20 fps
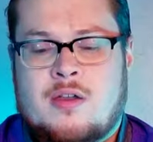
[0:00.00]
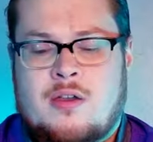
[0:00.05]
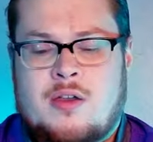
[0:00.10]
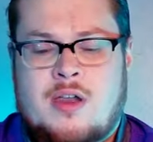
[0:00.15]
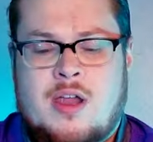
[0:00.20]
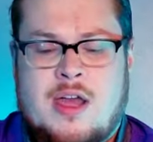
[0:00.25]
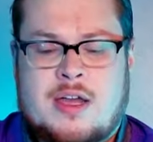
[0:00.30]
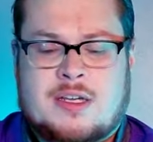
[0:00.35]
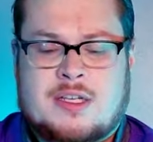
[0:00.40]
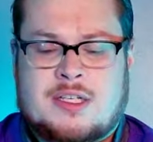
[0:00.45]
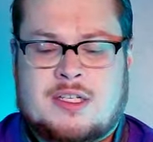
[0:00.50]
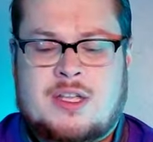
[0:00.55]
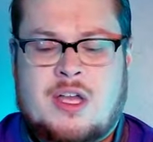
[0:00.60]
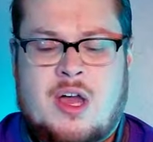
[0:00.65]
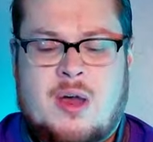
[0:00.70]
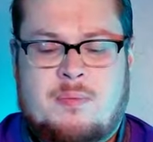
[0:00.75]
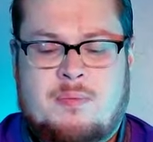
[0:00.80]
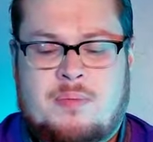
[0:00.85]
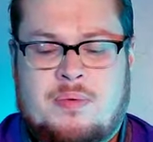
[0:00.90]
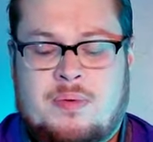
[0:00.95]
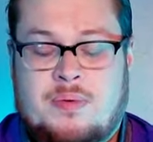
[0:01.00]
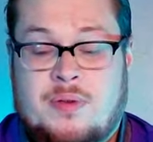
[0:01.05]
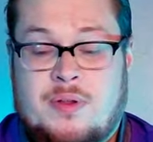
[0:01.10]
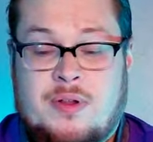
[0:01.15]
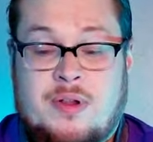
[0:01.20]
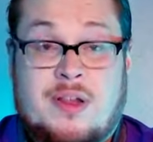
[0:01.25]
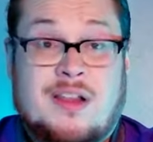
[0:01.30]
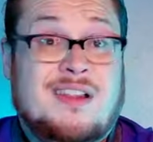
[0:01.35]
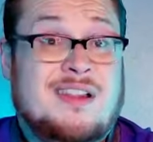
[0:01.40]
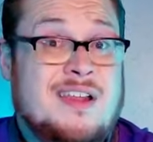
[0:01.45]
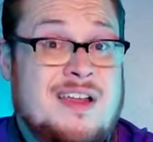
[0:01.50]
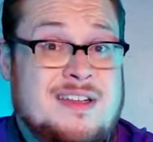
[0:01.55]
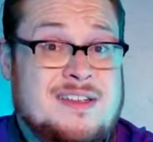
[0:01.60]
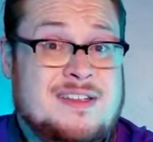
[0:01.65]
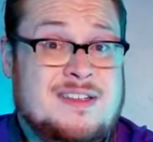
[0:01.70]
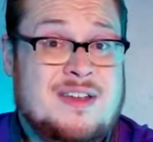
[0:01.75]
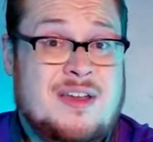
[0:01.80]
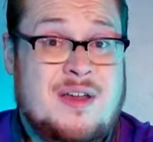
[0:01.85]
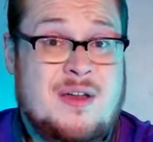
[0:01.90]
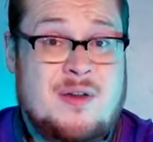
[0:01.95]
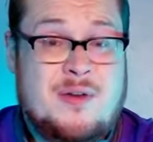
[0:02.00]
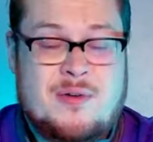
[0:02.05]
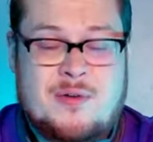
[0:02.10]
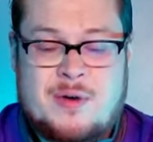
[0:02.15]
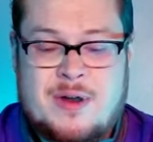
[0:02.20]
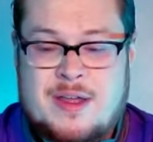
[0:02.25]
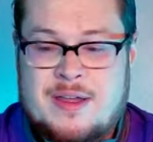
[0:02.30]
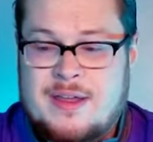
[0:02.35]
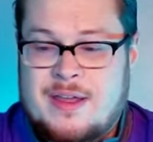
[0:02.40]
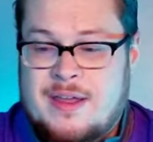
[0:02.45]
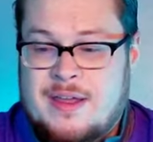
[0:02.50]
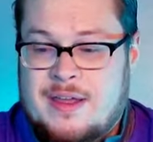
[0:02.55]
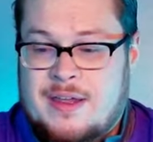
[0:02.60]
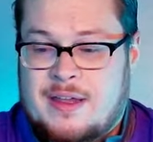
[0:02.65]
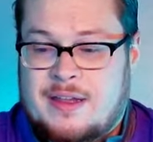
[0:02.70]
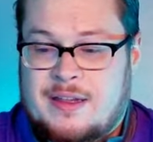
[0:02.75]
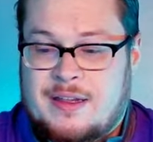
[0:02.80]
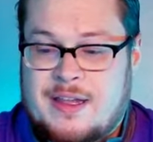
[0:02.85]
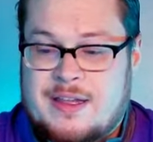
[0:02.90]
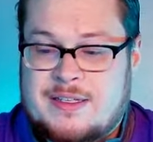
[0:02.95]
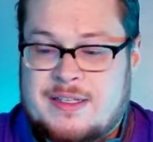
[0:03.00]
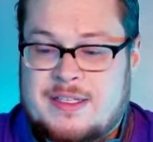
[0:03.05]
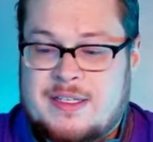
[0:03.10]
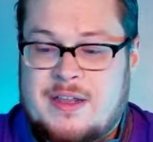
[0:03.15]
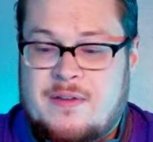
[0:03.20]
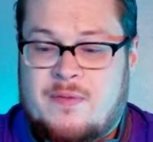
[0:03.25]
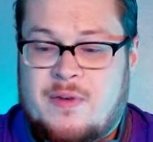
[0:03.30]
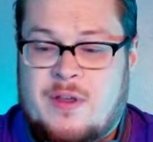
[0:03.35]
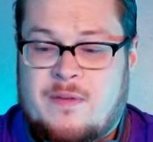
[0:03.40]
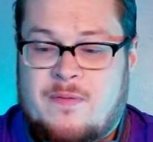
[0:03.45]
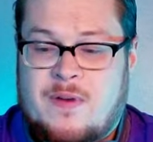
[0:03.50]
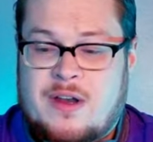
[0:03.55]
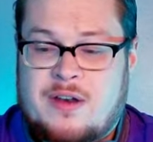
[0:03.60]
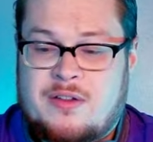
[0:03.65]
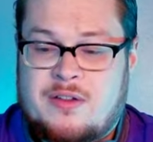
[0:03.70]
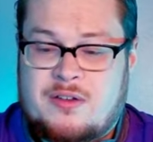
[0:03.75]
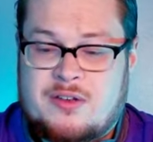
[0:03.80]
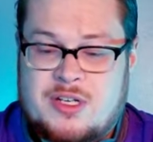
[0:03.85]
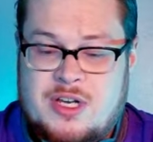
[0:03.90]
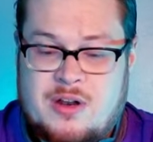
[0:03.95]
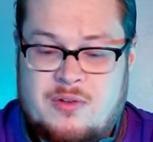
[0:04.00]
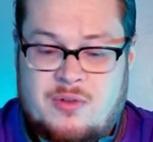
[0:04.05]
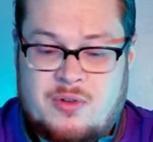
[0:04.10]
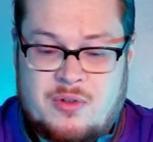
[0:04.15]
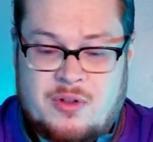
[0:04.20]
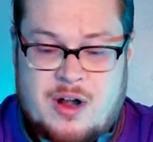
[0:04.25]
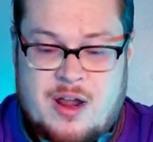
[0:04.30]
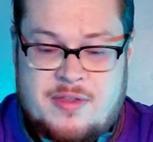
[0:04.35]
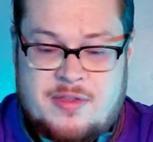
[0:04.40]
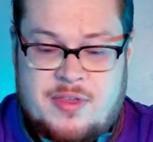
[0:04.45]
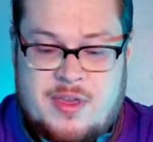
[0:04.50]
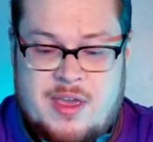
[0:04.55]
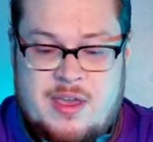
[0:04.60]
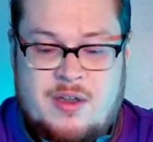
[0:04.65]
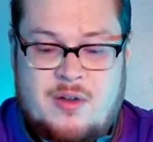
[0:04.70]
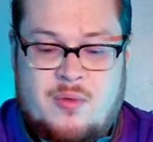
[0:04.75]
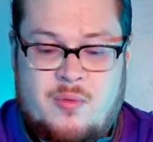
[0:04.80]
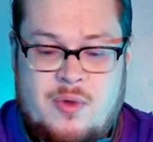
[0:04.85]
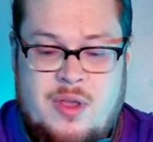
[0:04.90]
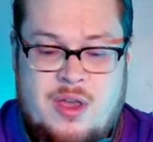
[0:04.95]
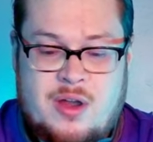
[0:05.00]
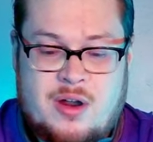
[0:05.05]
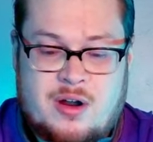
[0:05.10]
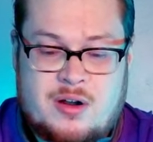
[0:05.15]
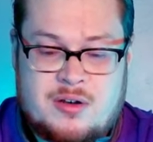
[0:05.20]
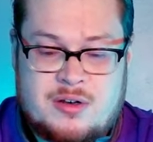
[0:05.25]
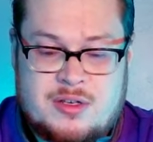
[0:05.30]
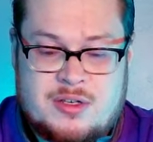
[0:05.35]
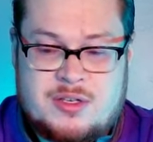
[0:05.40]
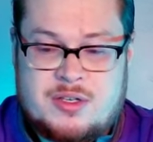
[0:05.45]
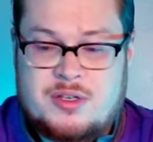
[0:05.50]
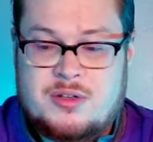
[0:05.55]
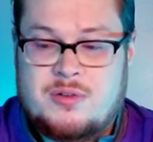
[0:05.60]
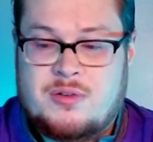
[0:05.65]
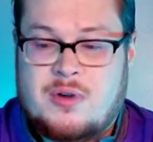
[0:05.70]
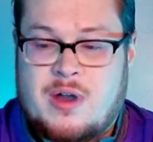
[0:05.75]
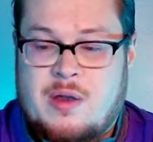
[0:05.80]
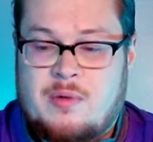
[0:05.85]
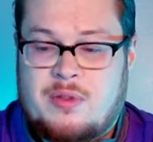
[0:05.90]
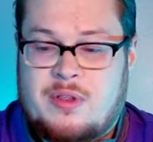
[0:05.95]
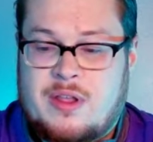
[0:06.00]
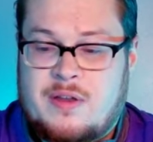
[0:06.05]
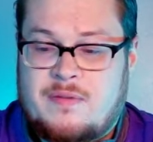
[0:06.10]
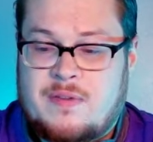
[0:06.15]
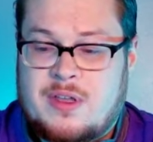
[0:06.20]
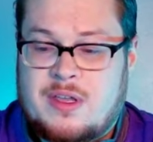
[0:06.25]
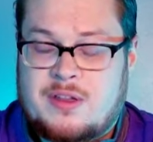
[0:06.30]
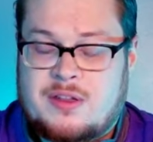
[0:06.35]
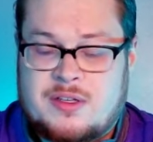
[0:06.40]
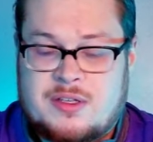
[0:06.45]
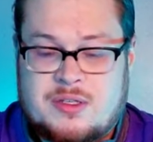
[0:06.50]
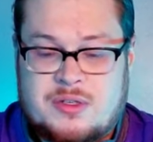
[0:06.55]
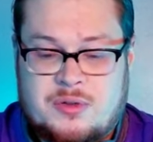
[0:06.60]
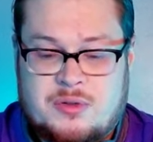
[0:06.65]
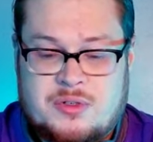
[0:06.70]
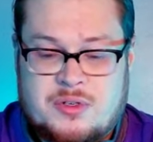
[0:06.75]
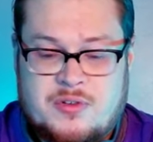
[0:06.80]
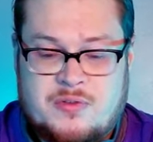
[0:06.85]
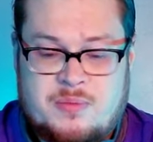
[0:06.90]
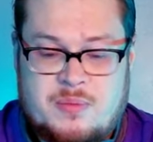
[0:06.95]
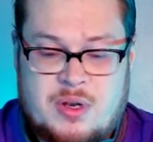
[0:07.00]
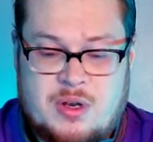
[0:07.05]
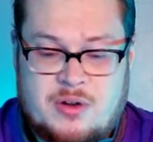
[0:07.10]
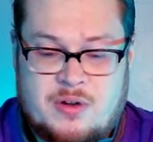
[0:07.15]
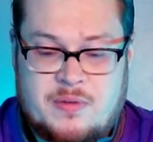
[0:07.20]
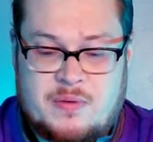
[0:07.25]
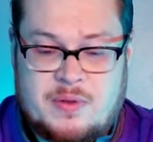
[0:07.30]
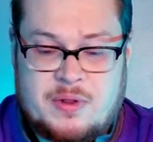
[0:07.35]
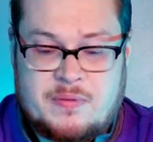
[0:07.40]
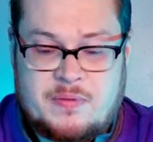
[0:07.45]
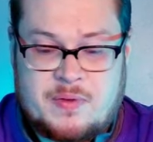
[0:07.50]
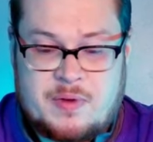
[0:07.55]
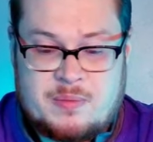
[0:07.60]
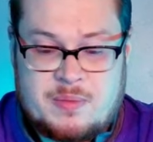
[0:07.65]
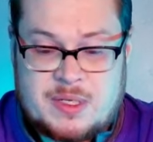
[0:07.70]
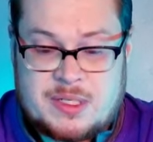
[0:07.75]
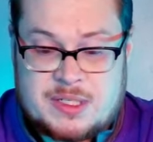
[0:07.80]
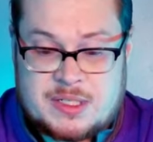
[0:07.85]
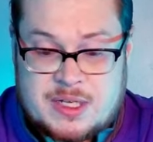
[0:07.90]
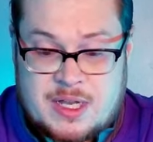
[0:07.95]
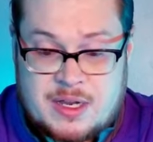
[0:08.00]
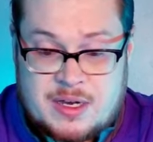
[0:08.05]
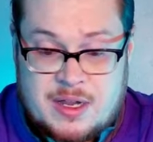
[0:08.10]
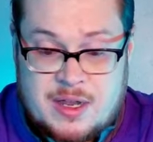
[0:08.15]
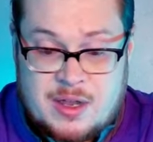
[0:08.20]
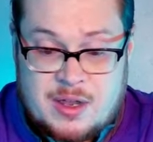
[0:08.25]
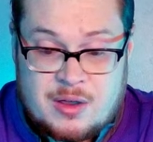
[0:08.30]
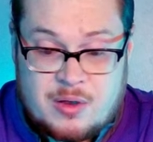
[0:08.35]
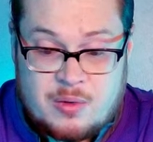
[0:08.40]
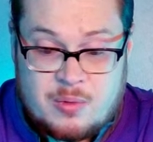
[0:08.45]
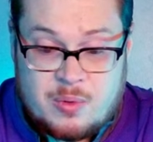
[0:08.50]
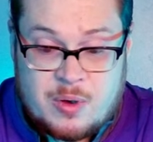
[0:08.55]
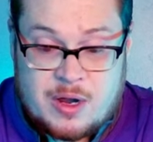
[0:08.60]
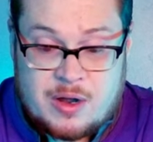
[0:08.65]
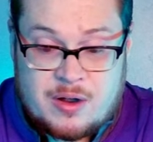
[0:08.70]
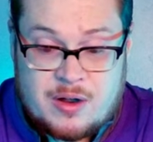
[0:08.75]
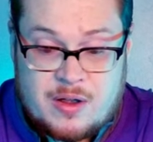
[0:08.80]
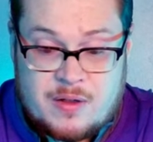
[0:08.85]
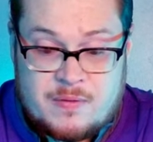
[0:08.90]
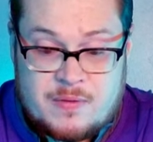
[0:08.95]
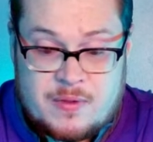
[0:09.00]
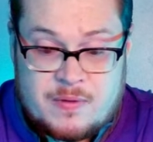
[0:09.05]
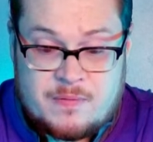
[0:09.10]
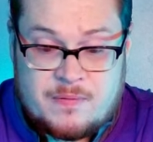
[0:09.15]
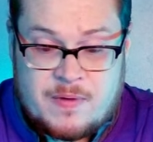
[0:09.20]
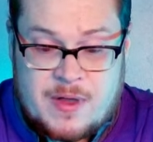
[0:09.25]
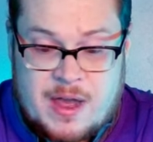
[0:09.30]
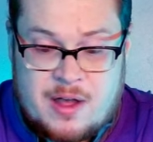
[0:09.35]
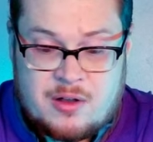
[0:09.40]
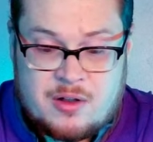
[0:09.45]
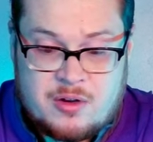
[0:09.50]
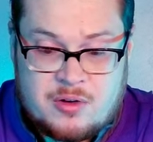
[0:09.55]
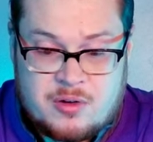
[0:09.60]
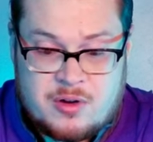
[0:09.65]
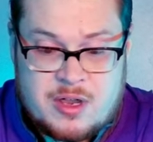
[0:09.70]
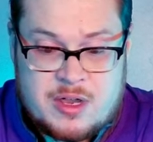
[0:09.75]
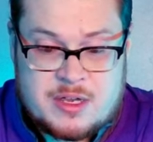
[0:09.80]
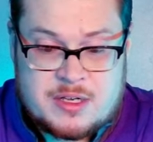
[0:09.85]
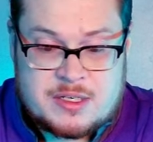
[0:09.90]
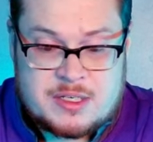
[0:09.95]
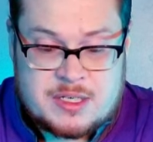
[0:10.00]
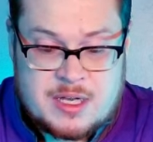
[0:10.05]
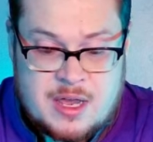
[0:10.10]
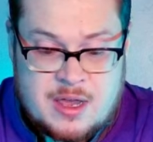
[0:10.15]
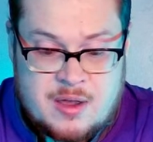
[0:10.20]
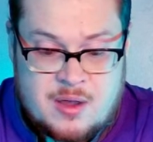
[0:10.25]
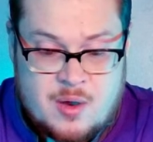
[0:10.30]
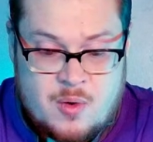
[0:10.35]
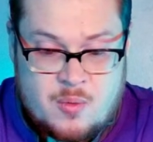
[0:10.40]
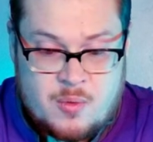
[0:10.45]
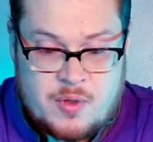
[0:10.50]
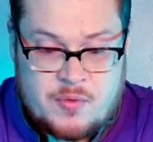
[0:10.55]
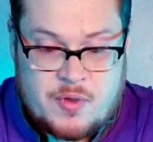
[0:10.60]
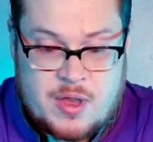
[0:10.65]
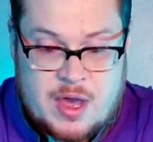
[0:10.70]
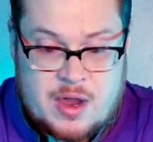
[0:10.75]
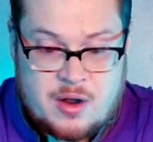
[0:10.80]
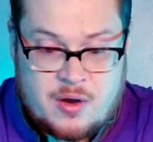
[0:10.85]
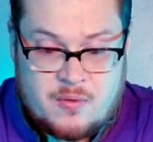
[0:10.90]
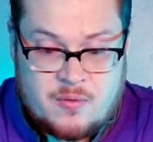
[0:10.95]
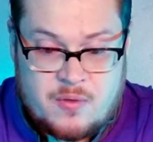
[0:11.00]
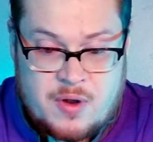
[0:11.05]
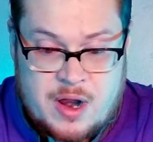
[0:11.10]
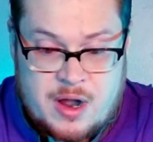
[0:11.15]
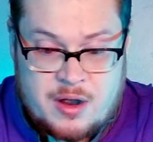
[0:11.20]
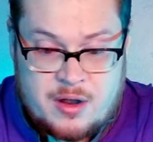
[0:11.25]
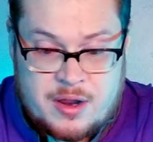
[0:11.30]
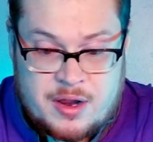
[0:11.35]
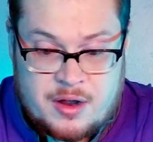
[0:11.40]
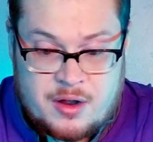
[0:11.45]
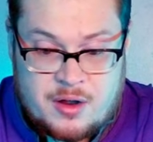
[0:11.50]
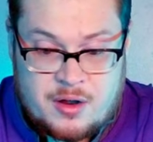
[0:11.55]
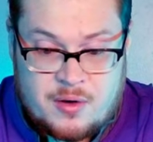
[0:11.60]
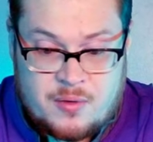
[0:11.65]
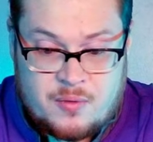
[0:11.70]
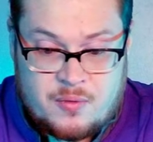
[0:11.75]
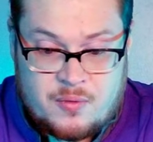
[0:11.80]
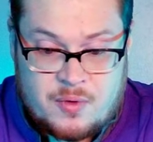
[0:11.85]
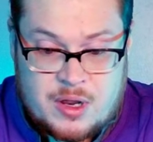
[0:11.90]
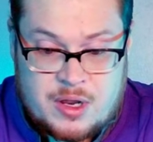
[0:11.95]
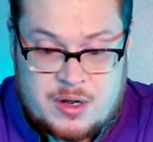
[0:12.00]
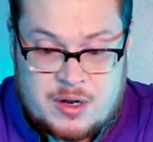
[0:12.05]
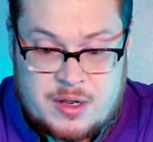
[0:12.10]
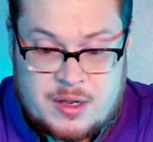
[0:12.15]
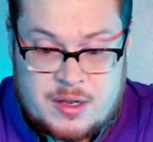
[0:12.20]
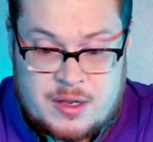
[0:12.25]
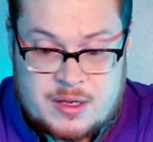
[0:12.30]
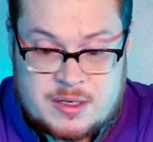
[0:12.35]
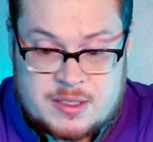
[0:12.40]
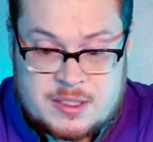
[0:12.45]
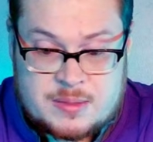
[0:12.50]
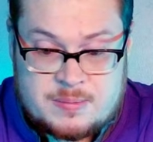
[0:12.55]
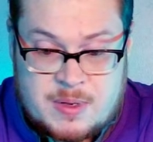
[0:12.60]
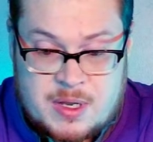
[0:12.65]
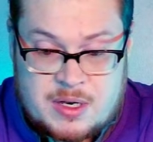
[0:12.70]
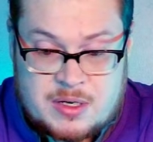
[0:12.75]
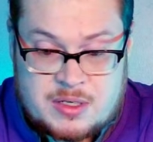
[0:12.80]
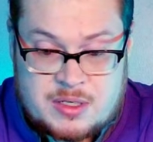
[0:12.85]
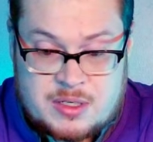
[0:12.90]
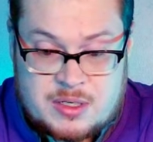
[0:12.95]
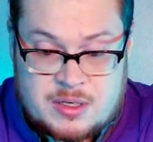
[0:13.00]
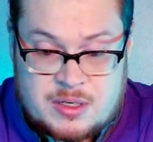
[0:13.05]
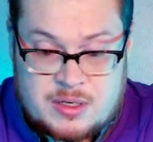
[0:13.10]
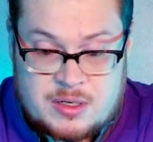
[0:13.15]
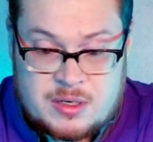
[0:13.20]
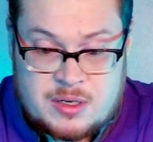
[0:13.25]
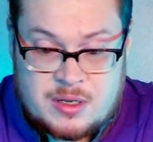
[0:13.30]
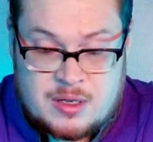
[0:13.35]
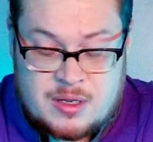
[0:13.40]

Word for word: Next up, let's go. Let's see if we can find another J-Ruler. I think we are due. I would love to get the Soldier of Minerva from this set. Choir of the Valkyries. We've got our rare here, Arena Expansion.